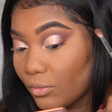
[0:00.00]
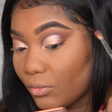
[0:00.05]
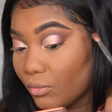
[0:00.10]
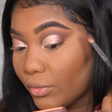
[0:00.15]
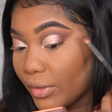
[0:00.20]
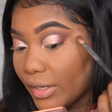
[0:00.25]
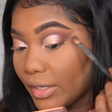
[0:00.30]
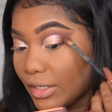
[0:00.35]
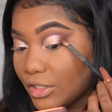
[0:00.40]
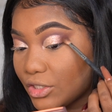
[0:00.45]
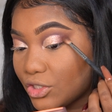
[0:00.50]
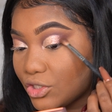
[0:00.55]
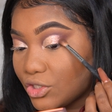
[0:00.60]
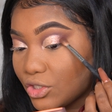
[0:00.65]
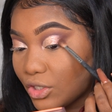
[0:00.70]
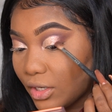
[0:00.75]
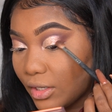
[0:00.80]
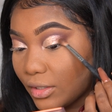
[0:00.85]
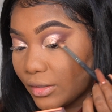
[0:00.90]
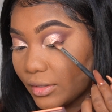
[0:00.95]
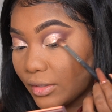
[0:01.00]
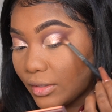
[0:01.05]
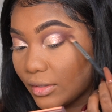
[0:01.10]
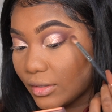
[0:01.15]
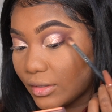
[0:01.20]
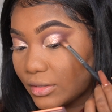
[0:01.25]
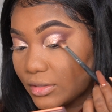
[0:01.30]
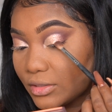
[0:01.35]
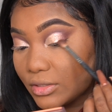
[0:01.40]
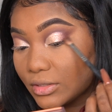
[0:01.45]
Reddish chocolate.
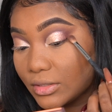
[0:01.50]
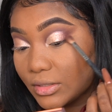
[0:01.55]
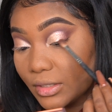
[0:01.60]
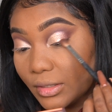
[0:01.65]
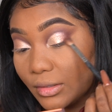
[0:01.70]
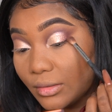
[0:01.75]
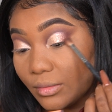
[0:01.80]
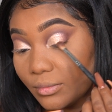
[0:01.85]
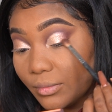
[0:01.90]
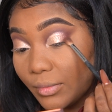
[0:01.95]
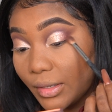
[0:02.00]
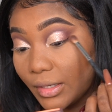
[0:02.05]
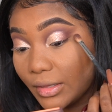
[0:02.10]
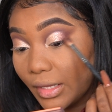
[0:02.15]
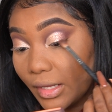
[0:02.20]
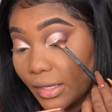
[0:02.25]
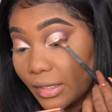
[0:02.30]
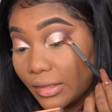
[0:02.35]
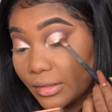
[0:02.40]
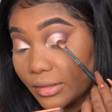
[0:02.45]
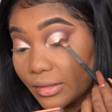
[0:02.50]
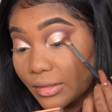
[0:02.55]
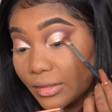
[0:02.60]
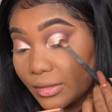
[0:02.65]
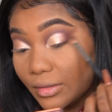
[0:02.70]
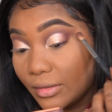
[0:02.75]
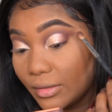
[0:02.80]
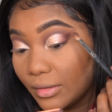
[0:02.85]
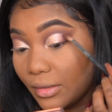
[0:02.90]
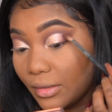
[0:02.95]
Let's just make that clear.